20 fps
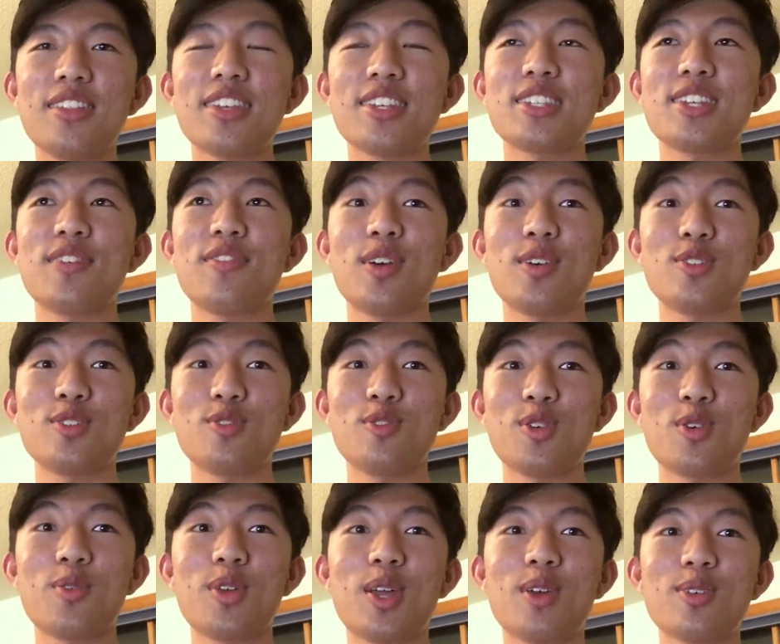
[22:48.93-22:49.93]
The stuff I was
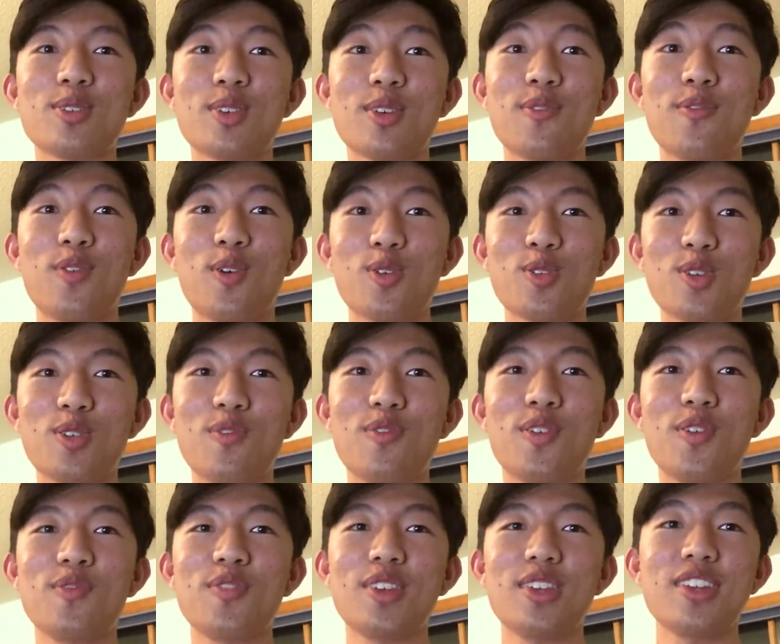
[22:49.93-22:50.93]
doing when I was like 14,
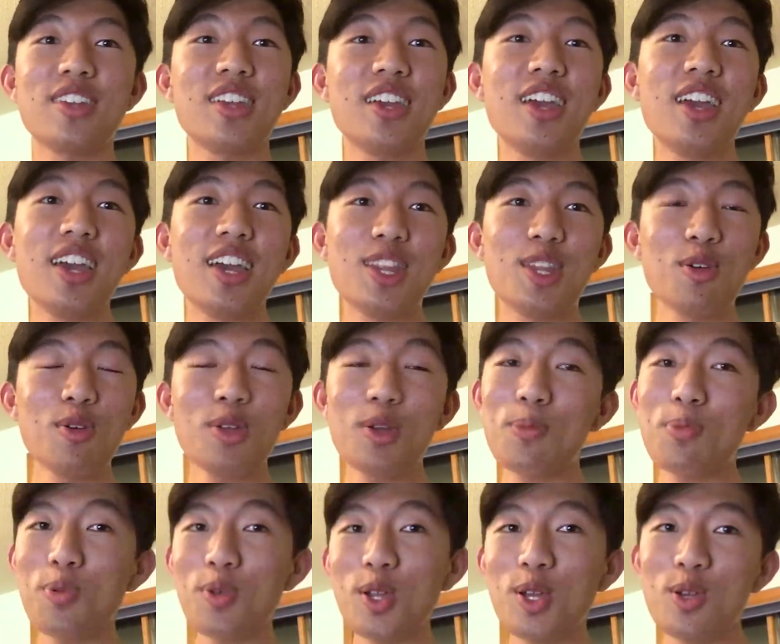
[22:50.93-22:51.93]
15, they were
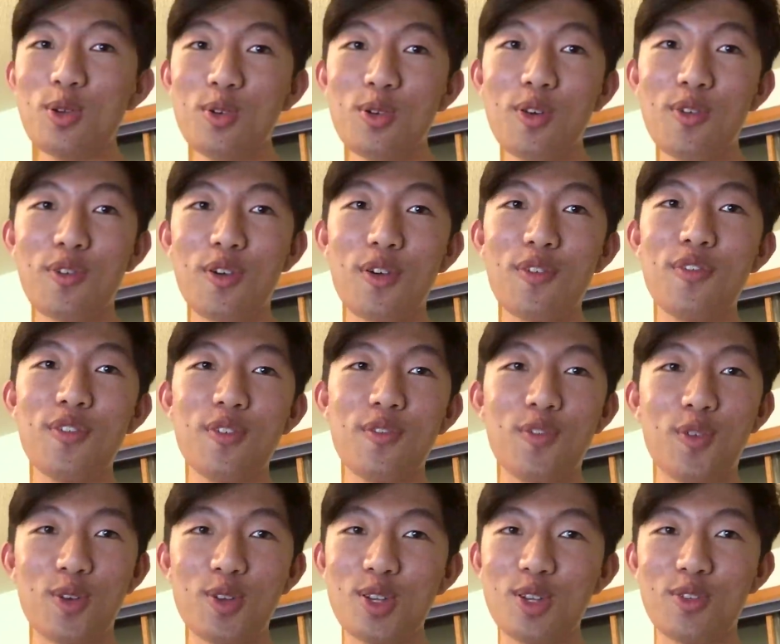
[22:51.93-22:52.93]
like pretty cool for a
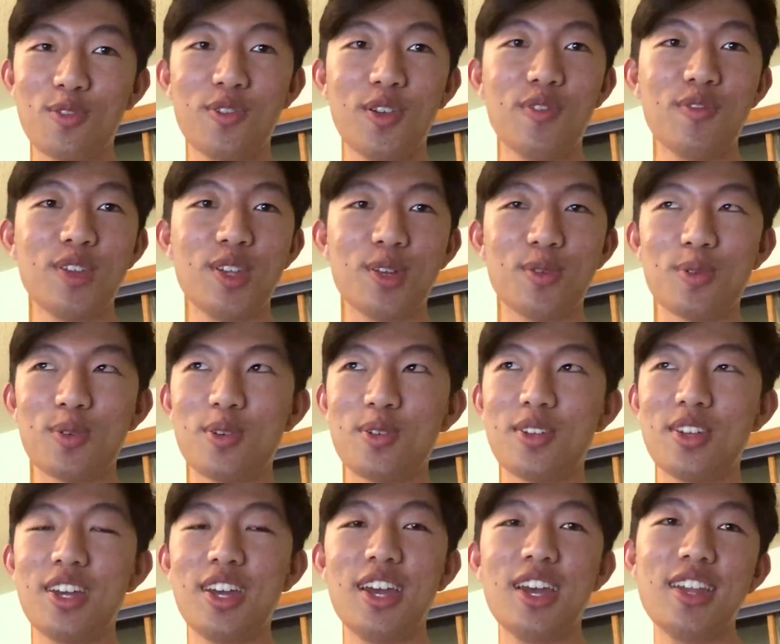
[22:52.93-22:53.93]
14 or 15 year
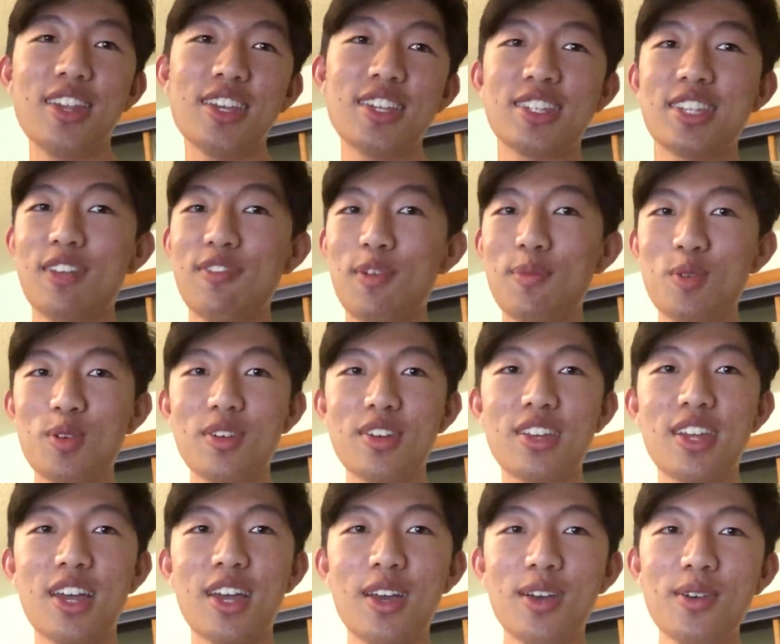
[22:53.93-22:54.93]
old. The stuff I'm doing
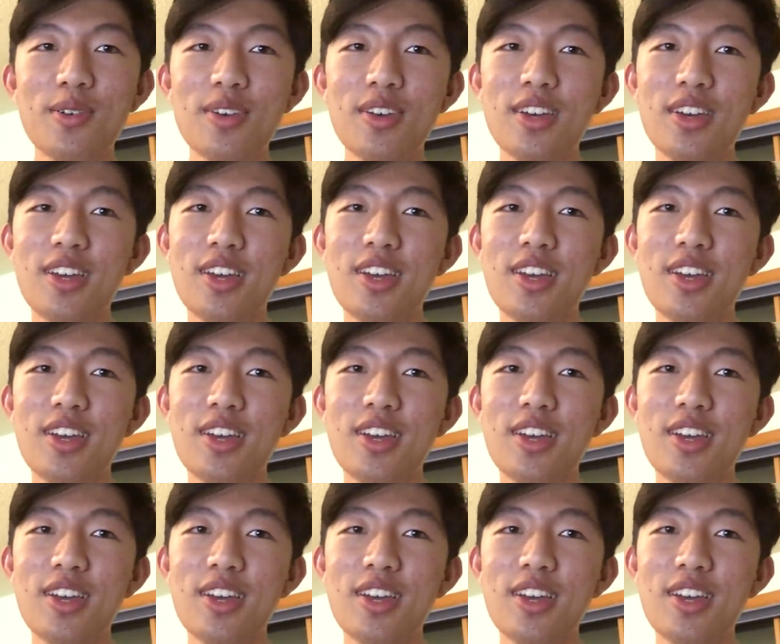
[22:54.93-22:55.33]
now